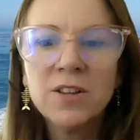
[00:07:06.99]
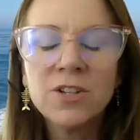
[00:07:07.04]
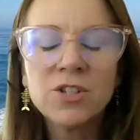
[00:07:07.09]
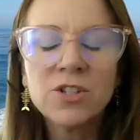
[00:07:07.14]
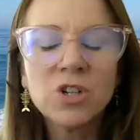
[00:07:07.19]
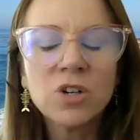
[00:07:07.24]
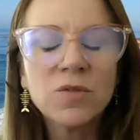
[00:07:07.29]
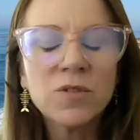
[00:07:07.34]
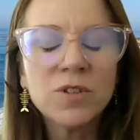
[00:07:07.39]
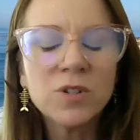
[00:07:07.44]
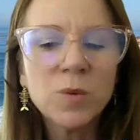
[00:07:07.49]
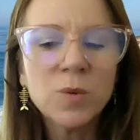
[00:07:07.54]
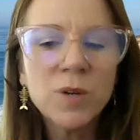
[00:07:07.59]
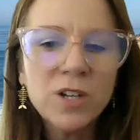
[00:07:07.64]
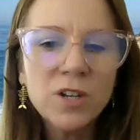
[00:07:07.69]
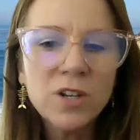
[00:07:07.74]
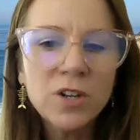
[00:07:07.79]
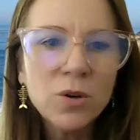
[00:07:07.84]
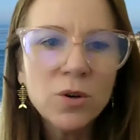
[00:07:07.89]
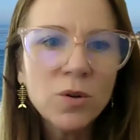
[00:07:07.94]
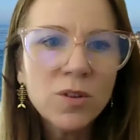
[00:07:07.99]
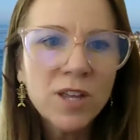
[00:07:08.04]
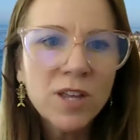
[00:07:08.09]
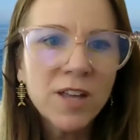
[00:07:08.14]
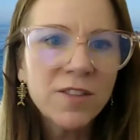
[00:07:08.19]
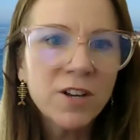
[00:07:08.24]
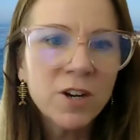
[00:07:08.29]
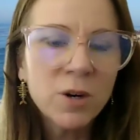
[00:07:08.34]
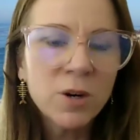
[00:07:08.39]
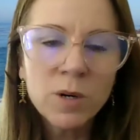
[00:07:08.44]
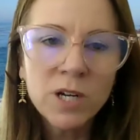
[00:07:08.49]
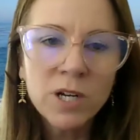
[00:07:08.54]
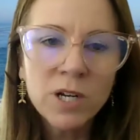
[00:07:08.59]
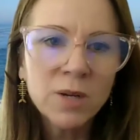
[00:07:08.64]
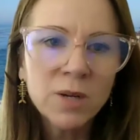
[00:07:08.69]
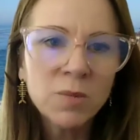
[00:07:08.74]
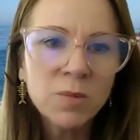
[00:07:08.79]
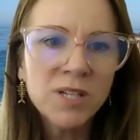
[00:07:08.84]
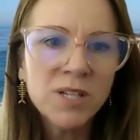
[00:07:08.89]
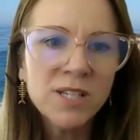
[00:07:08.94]
the surface, we knew that there were
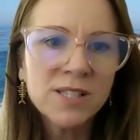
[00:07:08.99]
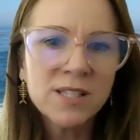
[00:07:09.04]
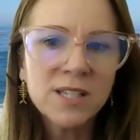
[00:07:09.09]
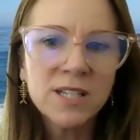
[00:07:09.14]
going to be